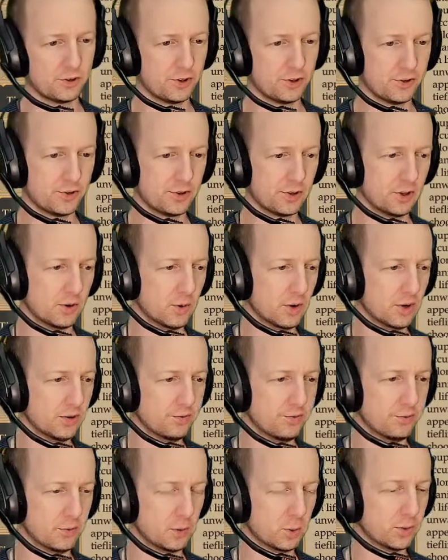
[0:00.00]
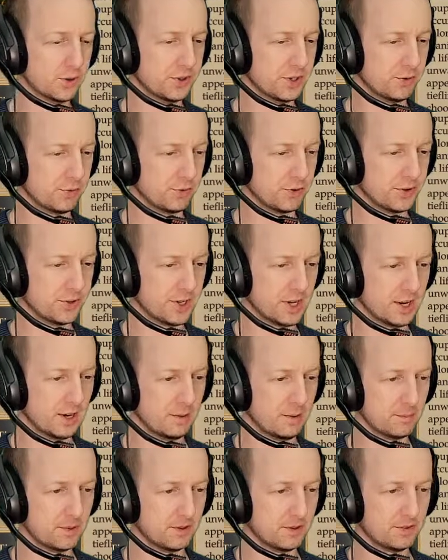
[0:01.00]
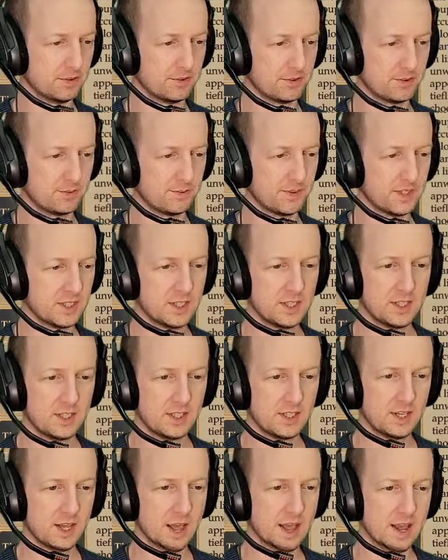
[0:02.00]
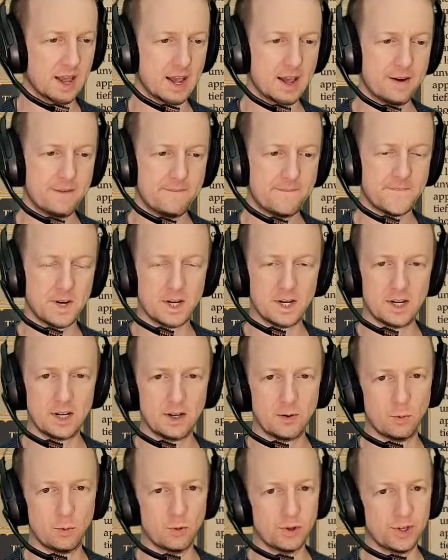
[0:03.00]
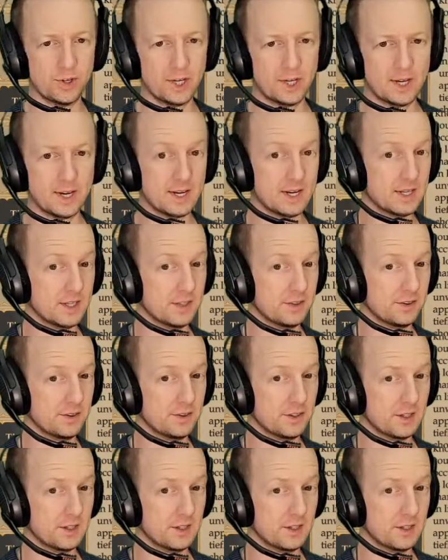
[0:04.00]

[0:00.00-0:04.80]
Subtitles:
control of 4 different elements: air, fire, water, and